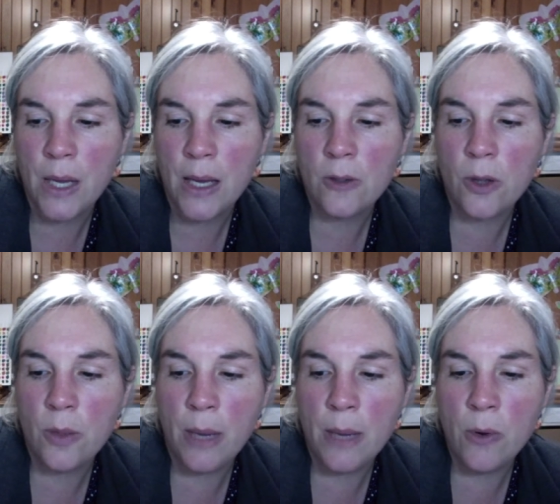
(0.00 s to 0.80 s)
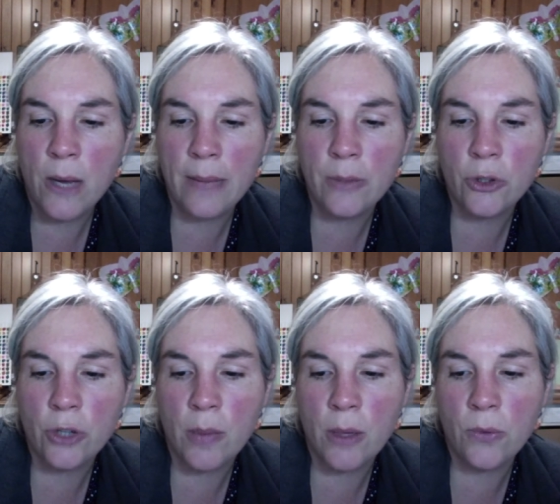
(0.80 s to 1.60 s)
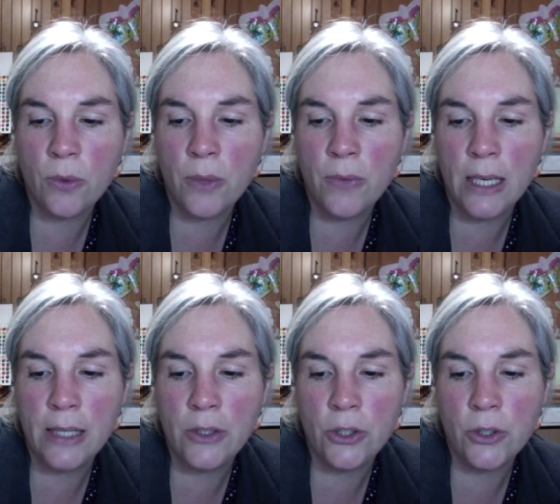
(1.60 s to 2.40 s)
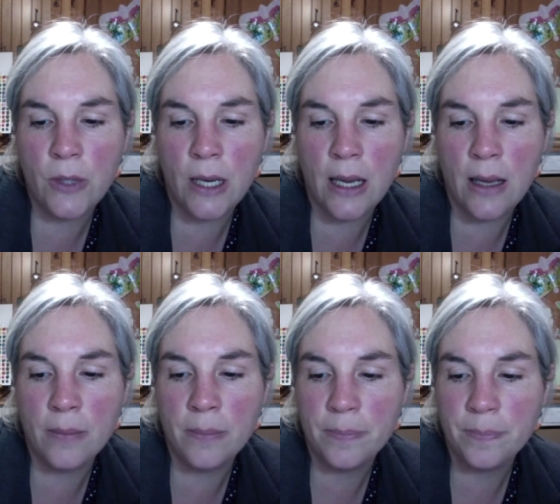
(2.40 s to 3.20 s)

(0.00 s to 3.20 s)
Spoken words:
So the people came streaming from the village to see him.